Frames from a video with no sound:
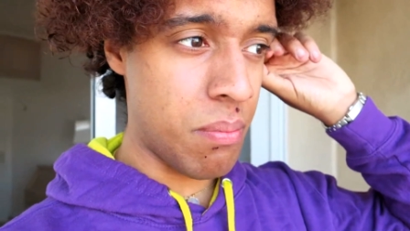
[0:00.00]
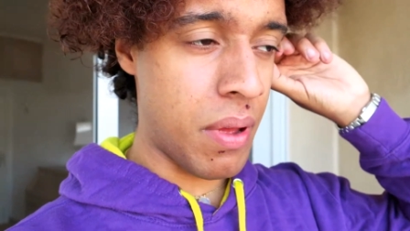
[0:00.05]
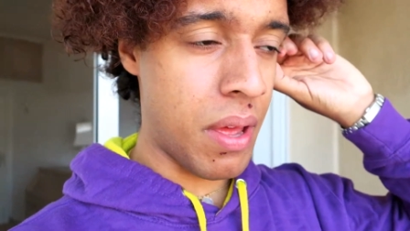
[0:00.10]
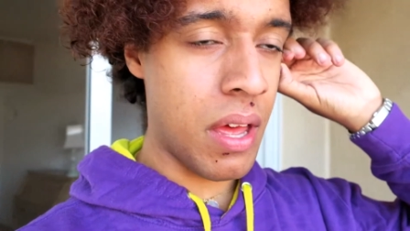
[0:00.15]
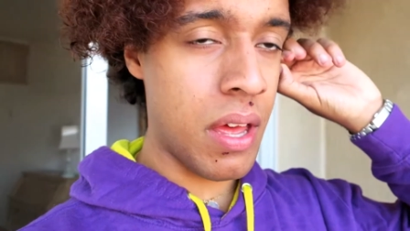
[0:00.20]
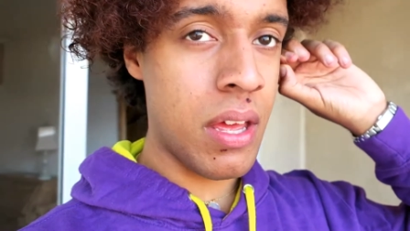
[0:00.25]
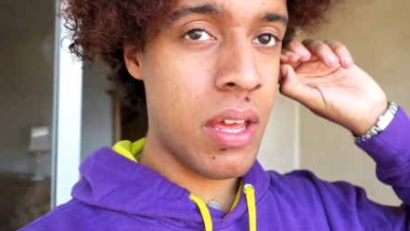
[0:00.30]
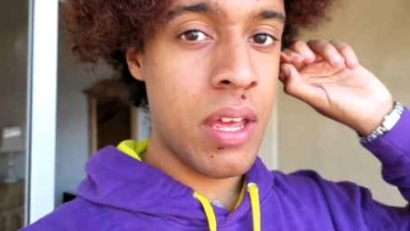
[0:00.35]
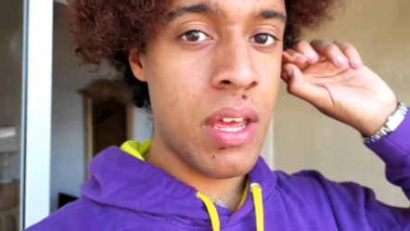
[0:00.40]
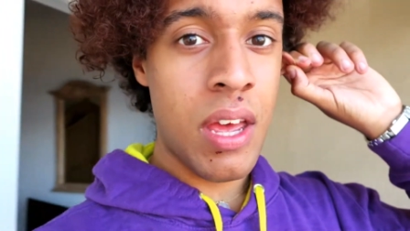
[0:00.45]

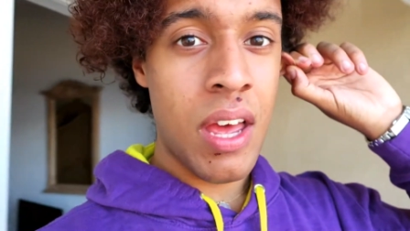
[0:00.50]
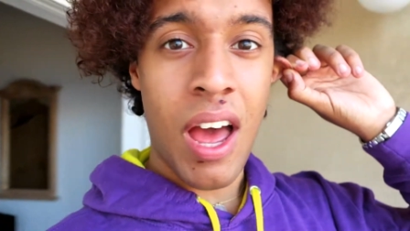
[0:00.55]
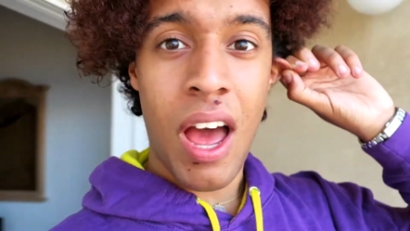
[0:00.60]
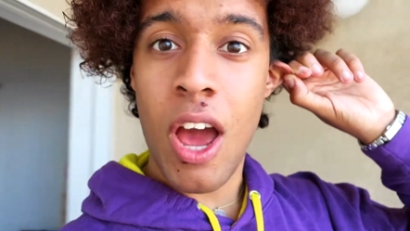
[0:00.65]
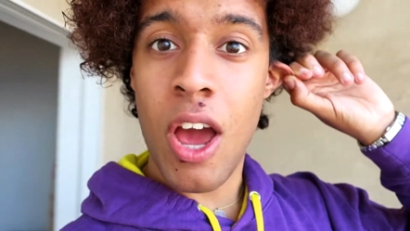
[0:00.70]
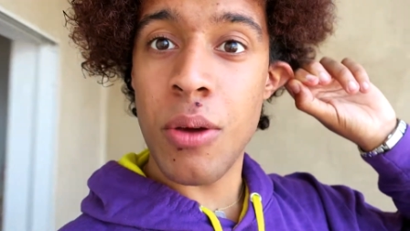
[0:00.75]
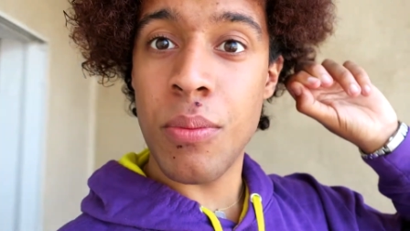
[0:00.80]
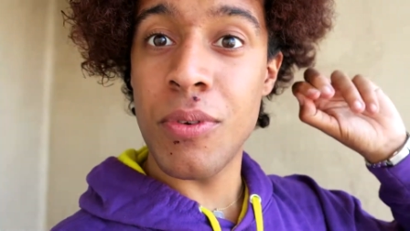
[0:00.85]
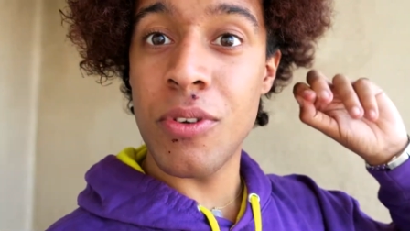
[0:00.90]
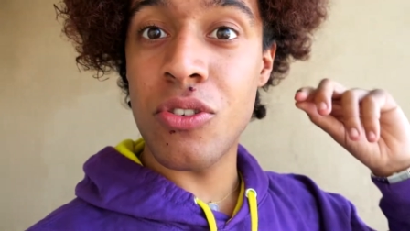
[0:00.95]
But I
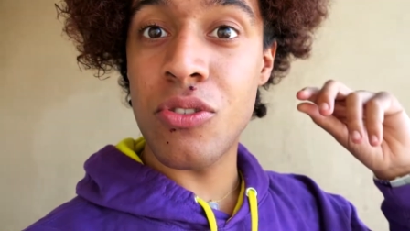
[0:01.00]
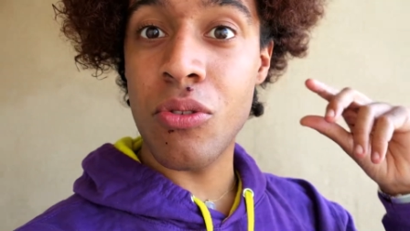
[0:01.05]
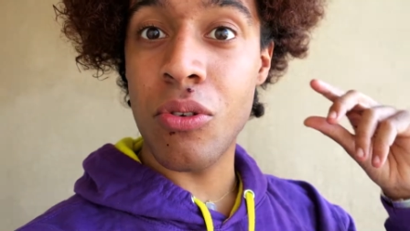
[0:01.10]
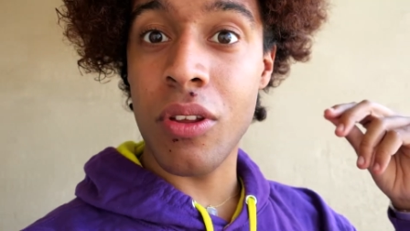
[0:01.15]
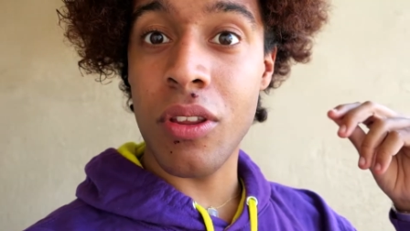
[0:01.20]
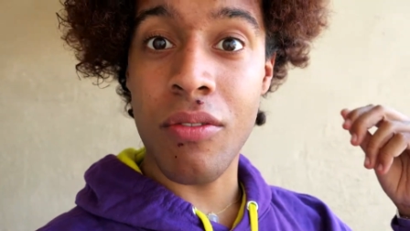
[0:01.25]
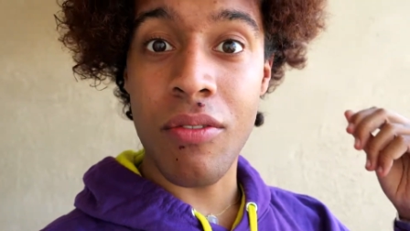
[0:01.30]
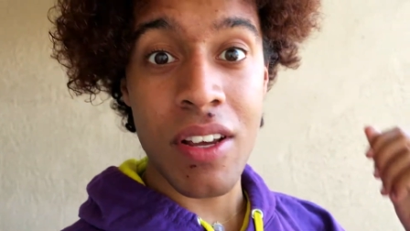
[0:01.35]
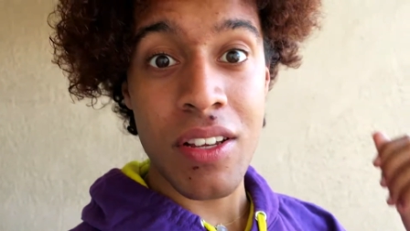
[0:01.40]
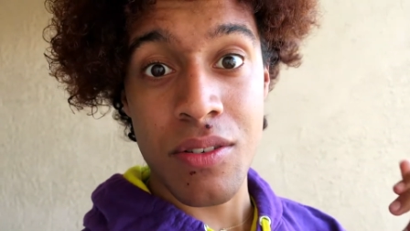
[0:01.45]
hope you enjoy
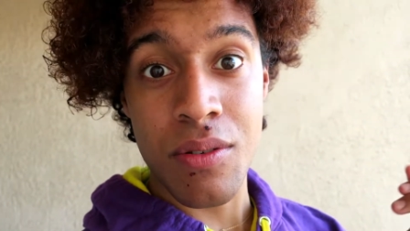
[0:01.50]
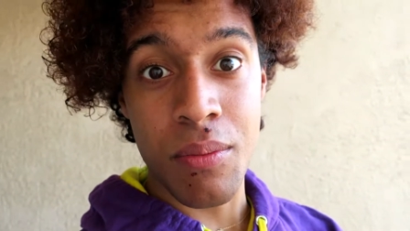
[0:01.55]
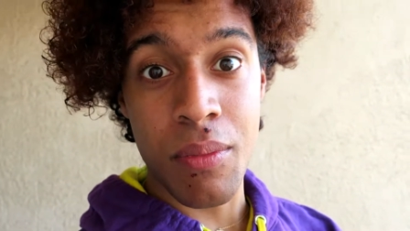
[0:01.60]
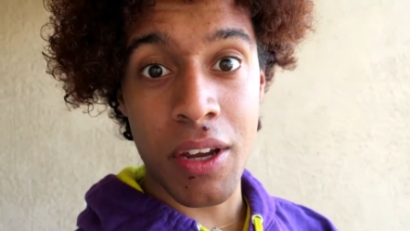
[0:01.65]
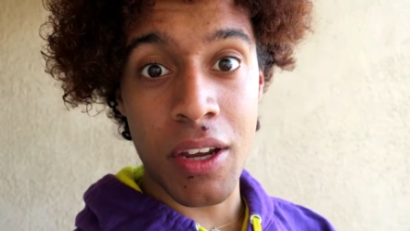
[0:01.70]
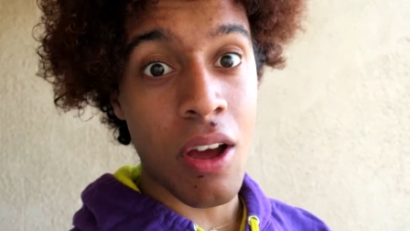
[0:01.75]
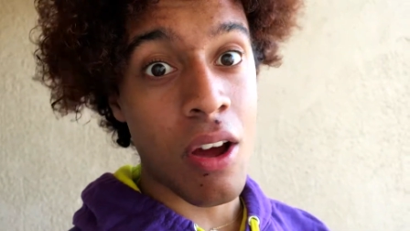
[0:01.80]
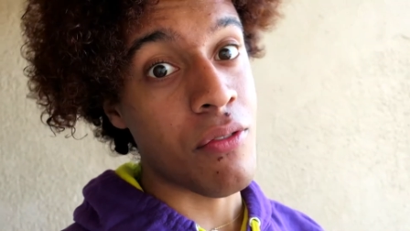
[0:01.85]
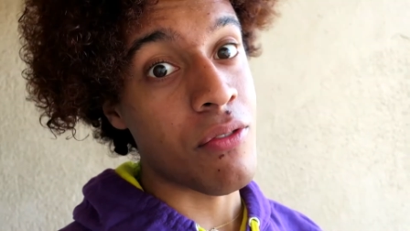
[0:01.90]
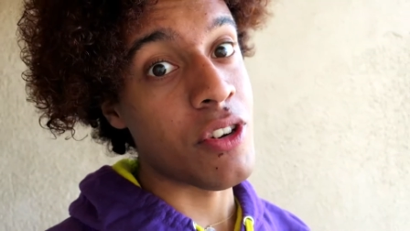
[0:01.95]
the rest of my
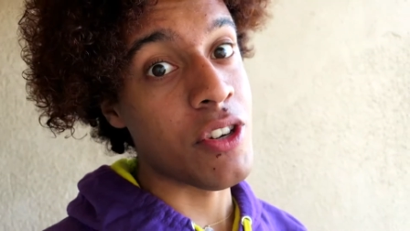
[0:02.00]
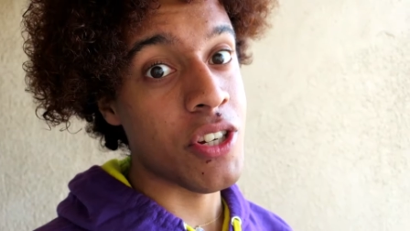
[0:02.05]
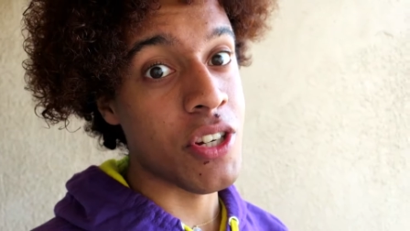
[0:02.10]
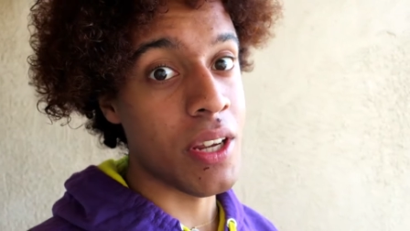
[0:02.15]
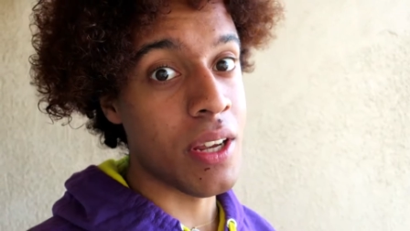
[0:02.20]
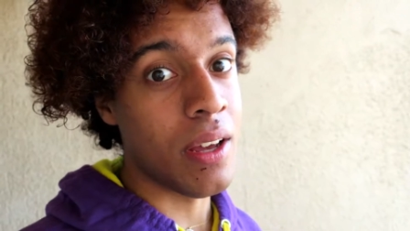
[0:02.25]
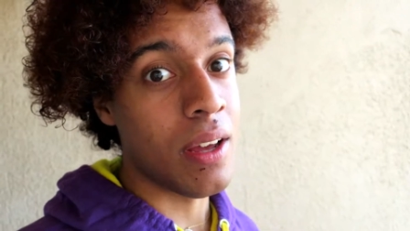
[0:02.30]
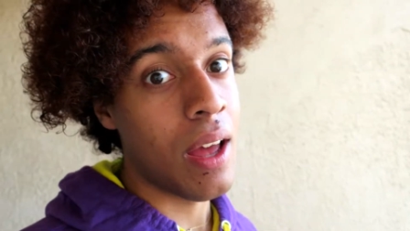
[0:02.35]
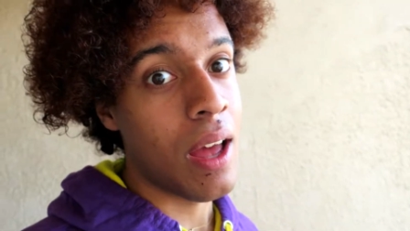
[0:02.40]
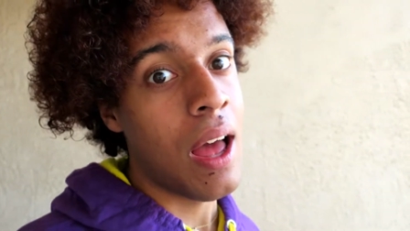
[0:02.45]
coverage
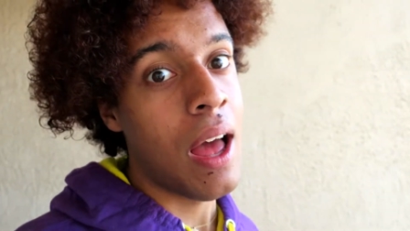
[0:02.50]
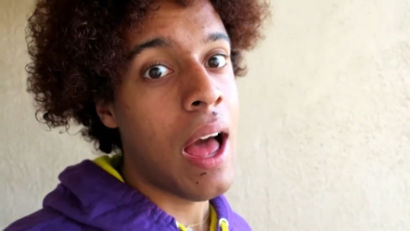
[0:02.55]
here